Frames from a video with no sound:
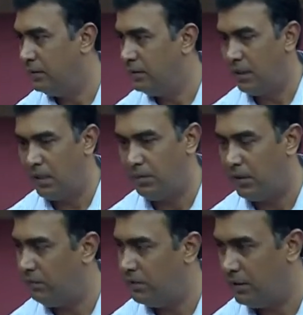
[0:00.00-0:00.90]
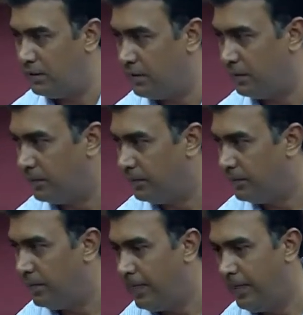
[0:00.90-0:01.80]
adapter everything is same,
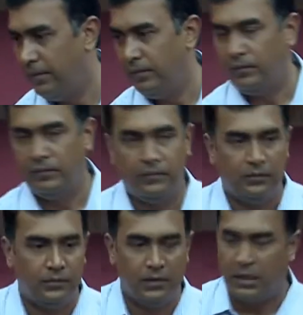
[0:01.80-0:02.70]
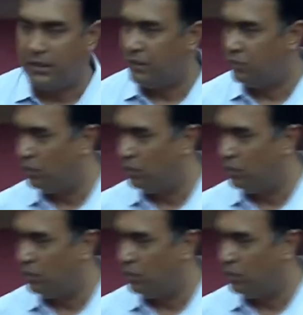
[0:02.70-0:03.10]
attach to